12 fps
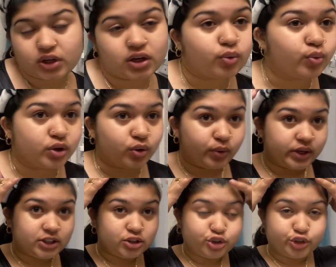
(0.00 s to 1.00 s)
we're
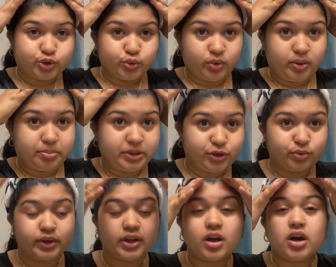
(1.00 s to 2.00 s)
going to be
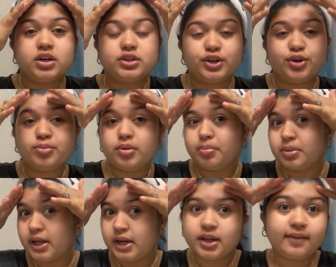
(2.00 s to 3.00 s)
doing a
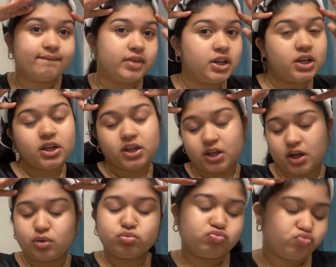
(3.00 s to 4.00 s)
dermaplaning
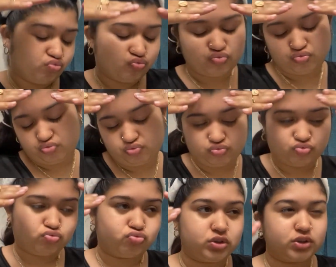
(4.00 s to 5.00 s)
video.
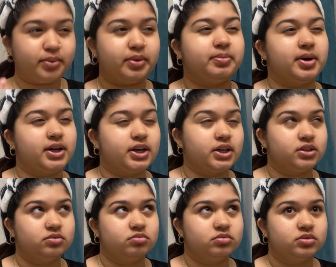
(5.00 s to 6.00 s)
It's gonna be my
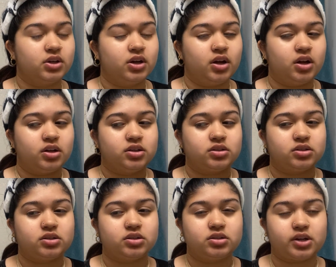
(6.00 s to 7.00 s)

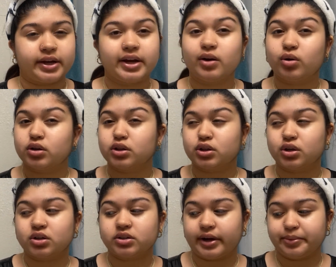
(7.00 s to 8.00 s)
second or
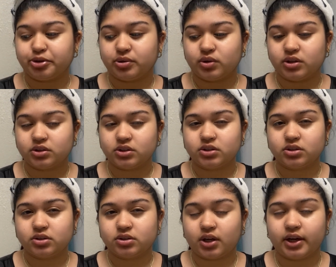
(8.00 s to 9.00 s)
third time doing
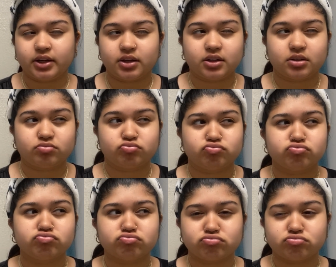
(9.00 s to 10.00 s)
this.
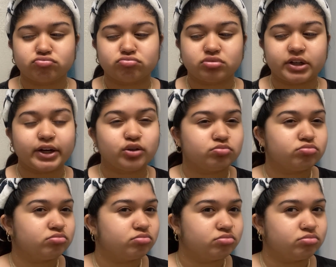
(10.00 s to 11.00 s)

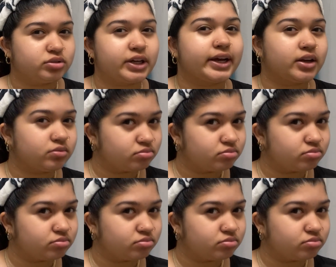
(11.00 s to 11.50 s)
Second.